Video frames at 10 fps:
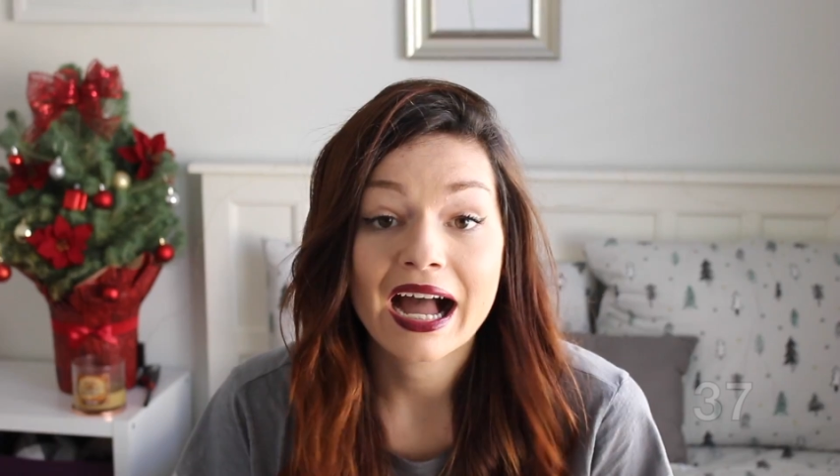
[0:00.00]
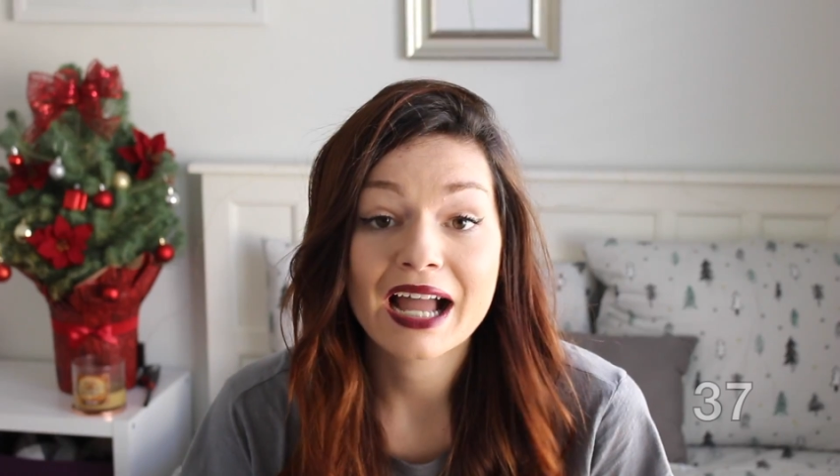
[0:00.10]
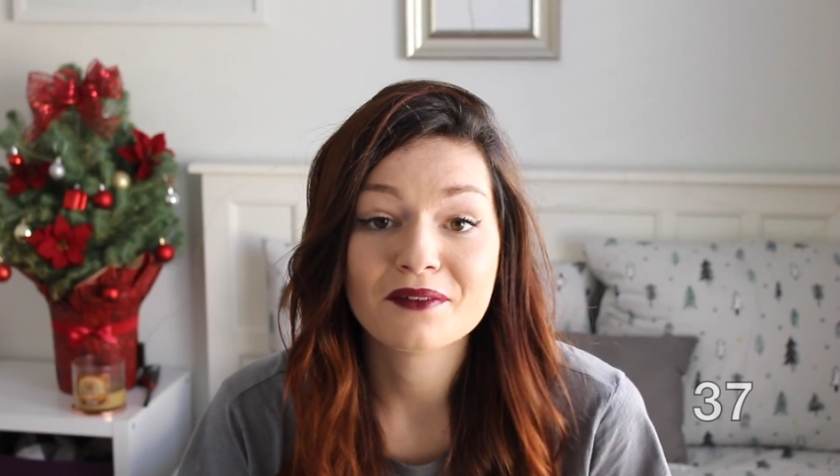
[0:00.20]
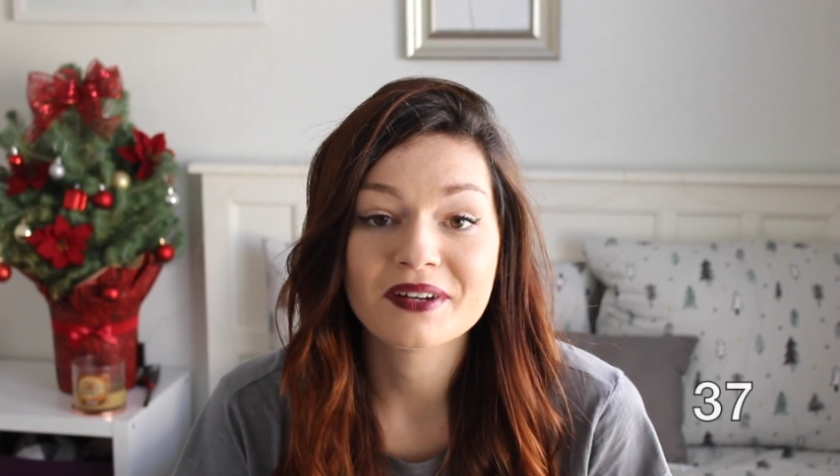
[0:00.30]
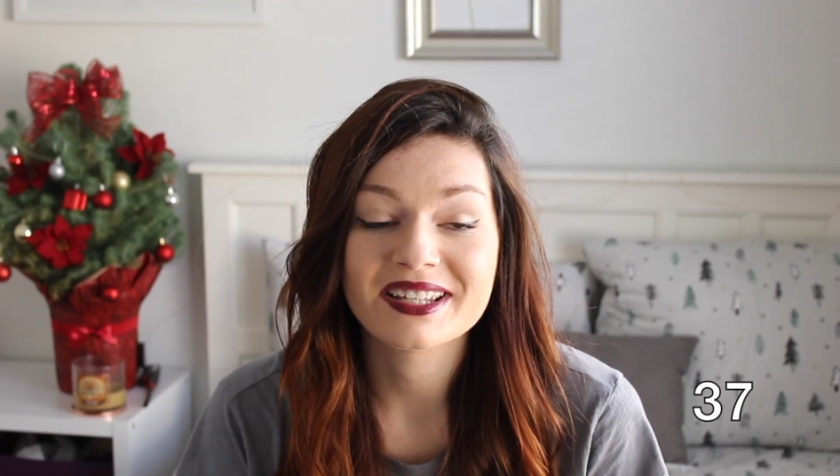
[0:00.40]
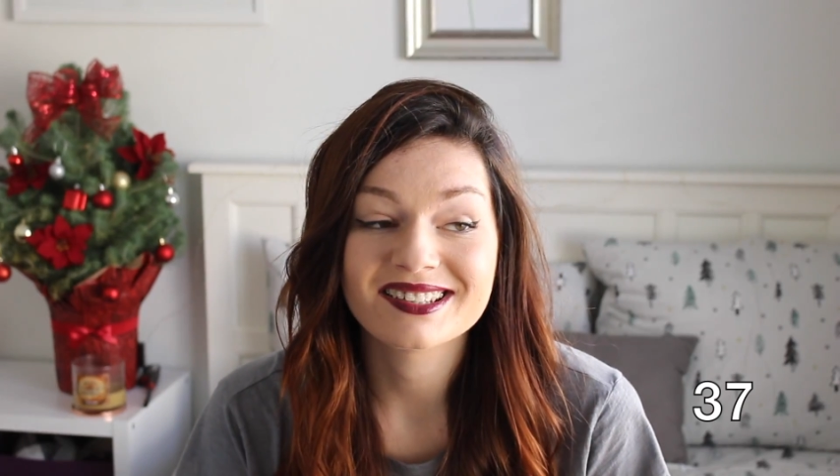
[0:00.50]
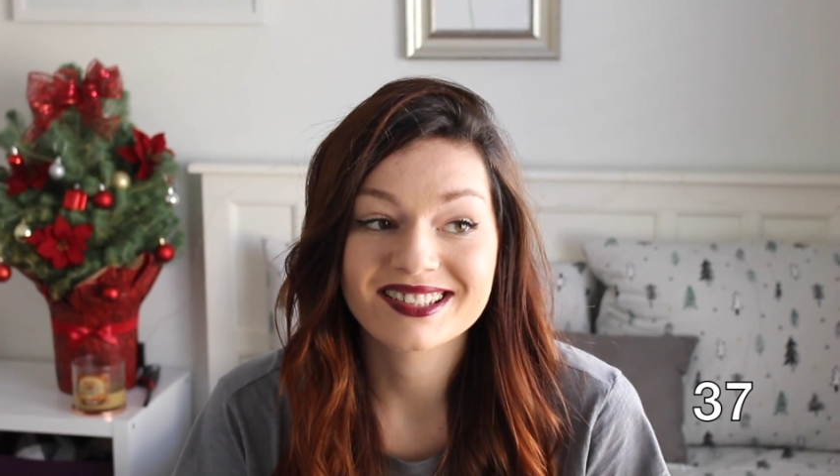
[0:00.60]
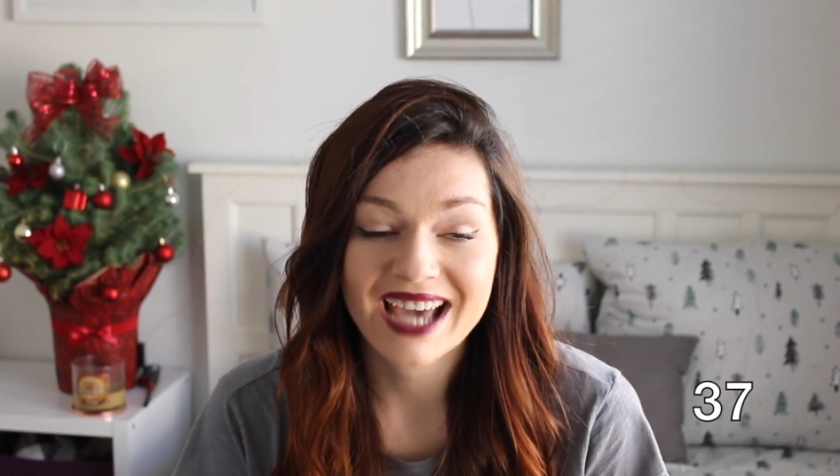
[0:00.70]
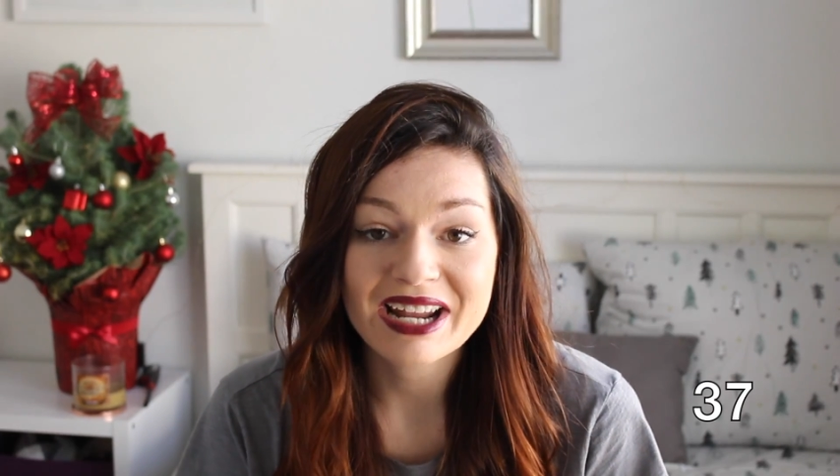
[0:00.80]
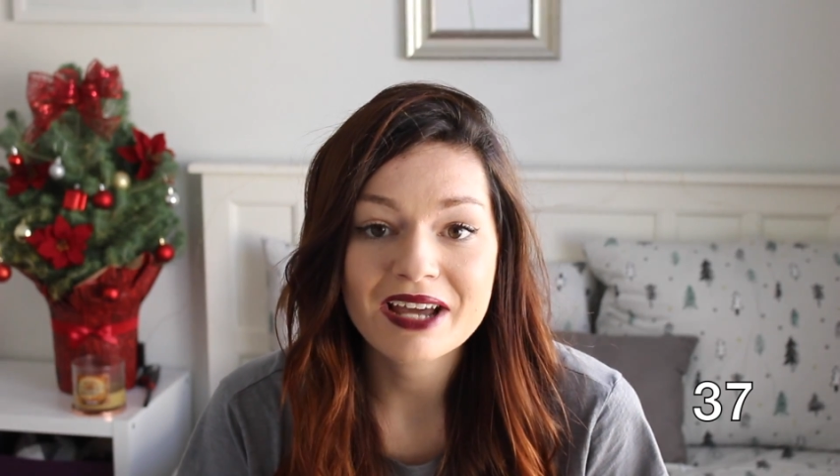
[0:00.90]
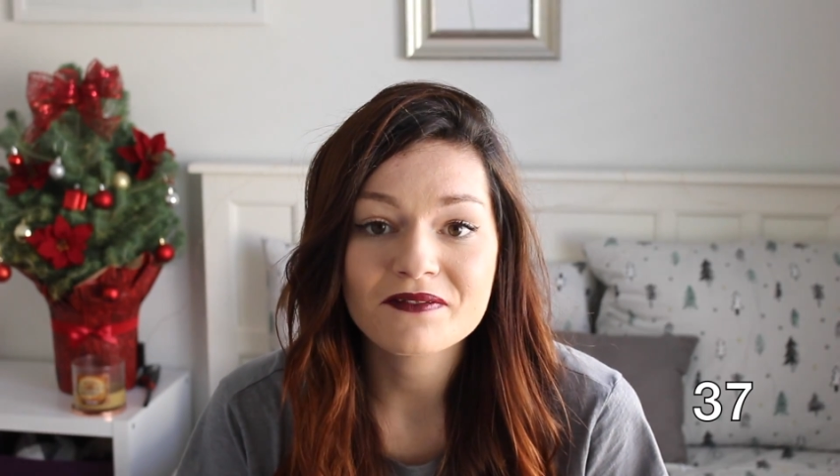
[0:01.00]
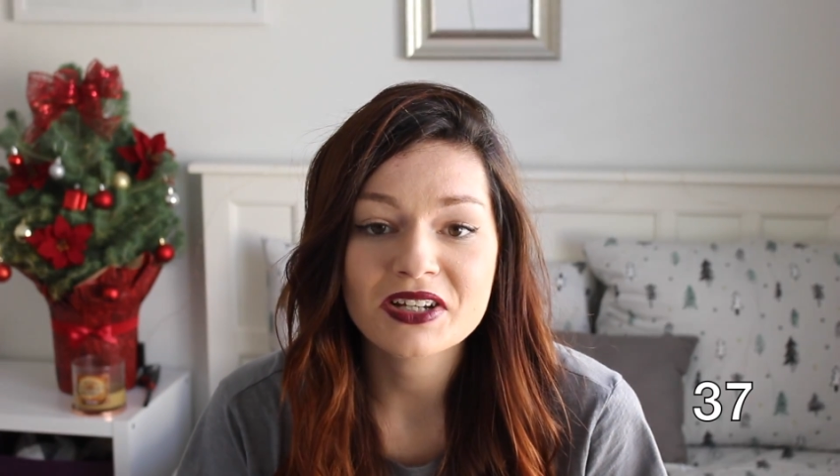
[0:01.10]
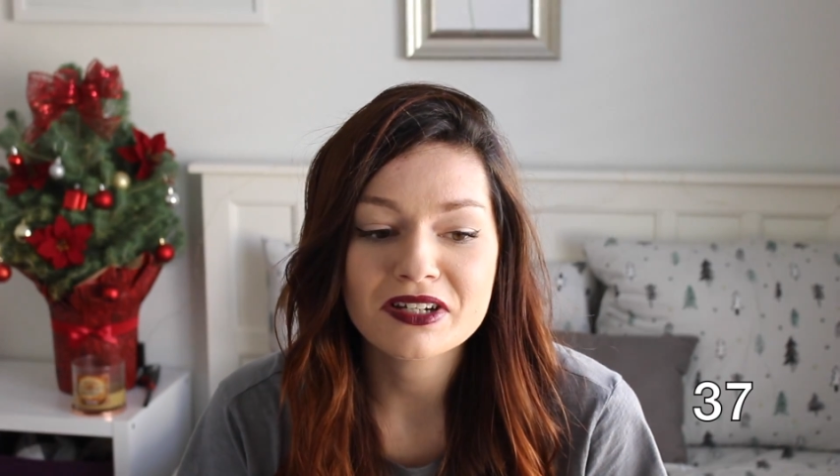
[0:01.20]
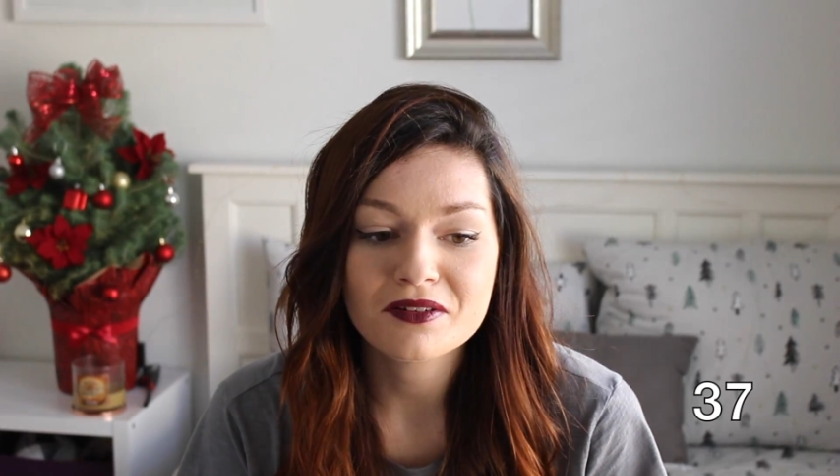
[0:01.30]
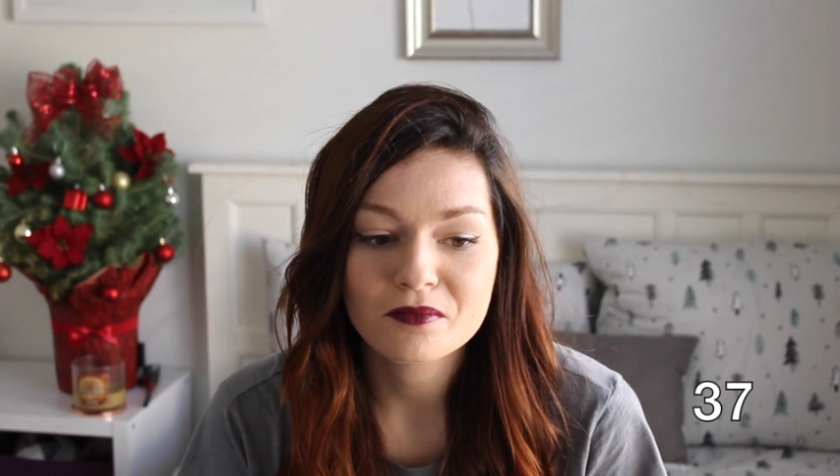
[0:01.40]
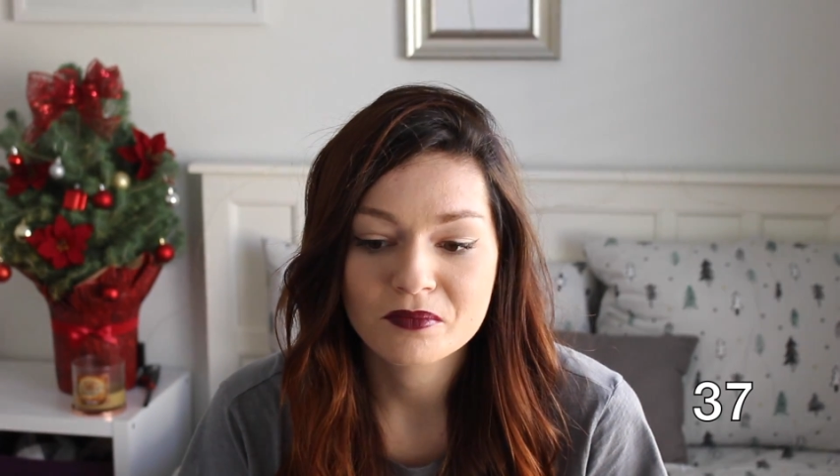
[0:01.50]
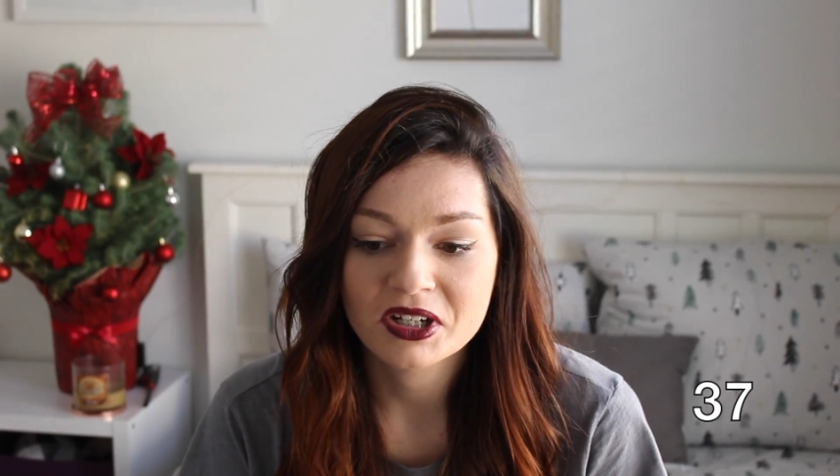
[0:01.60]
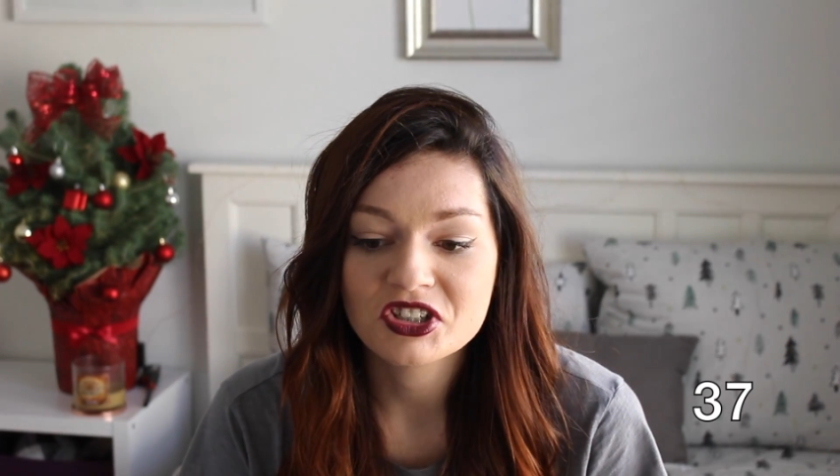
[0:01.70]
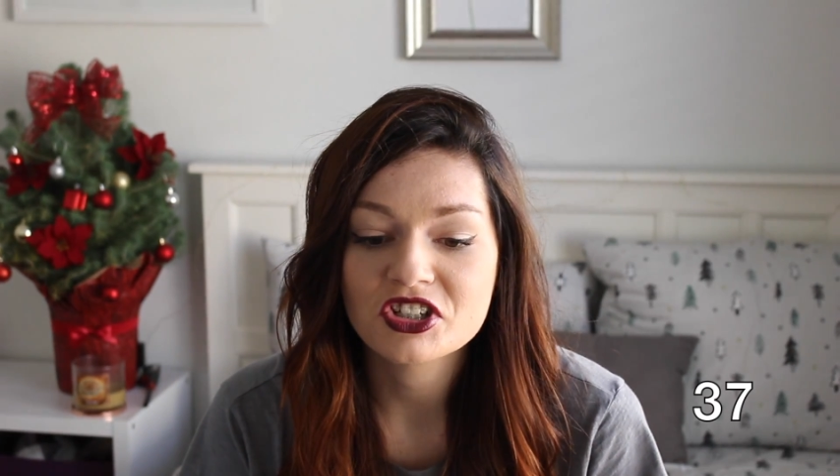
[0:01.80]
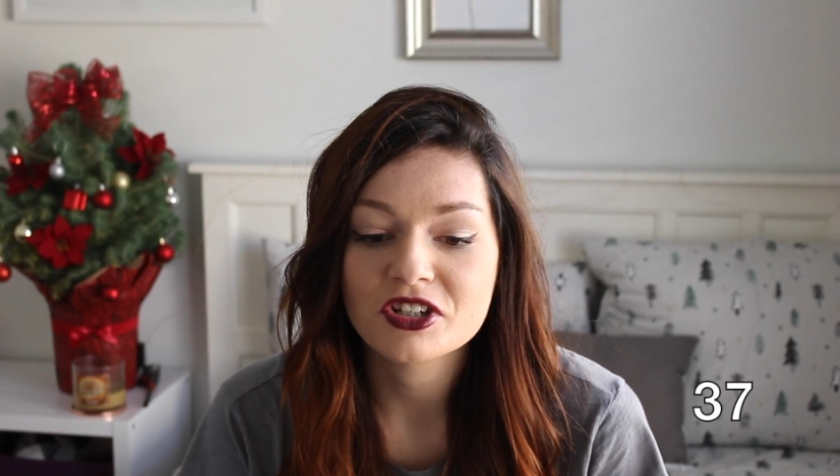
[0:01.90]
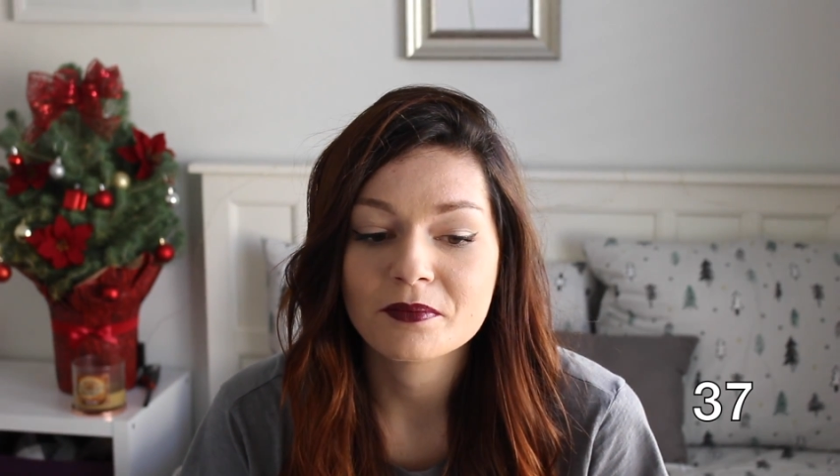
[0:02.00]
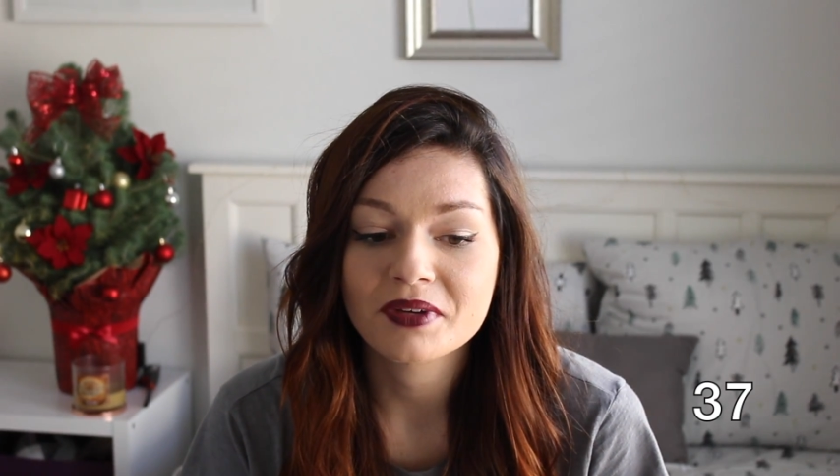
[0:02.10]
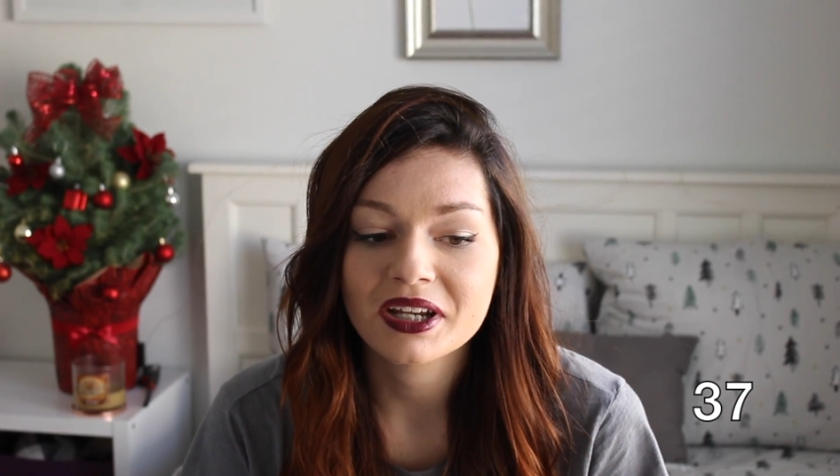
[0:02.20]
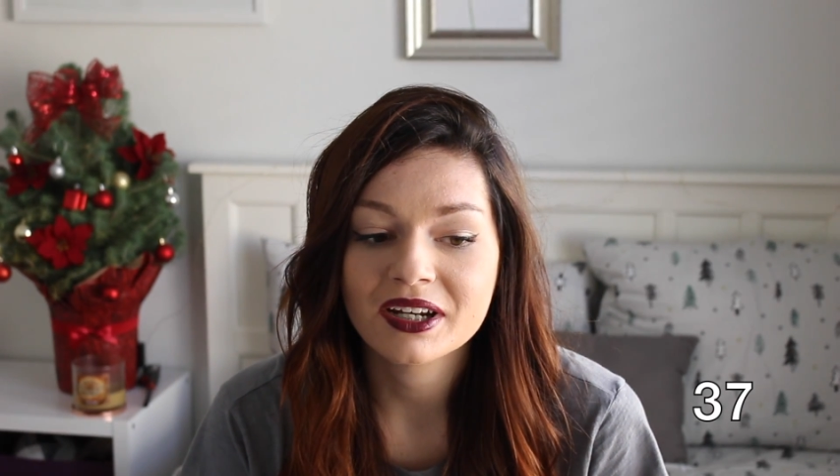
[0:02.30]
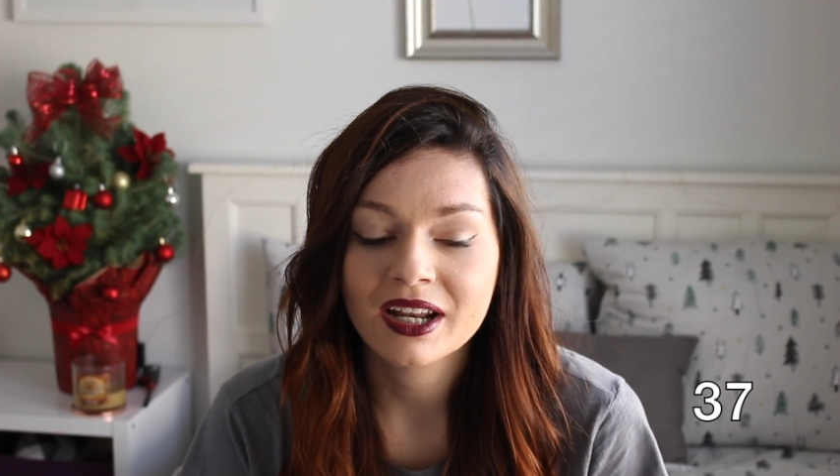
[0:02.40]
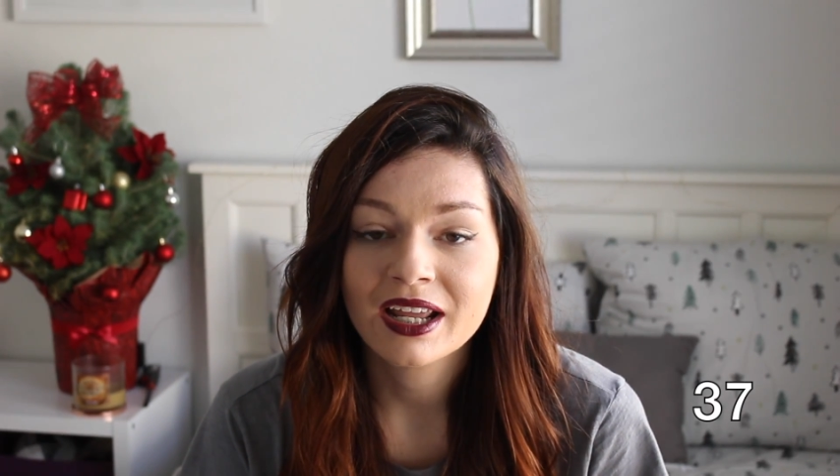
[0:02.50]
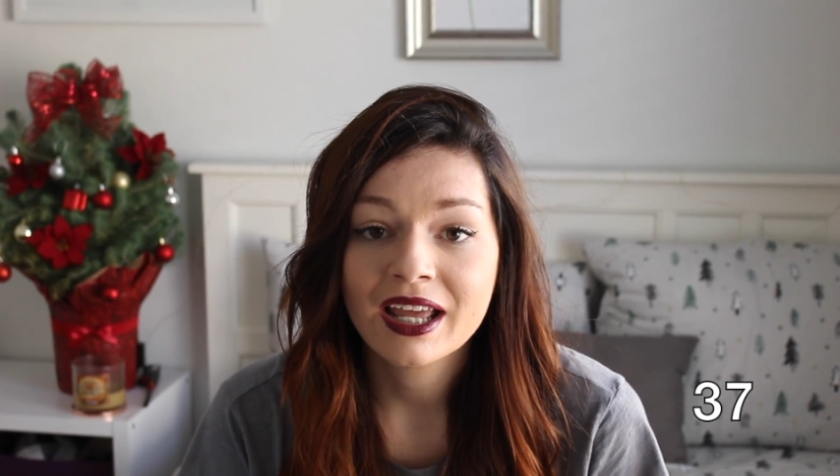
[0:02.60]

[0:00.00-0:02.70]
I went skydiving, bungee jumping,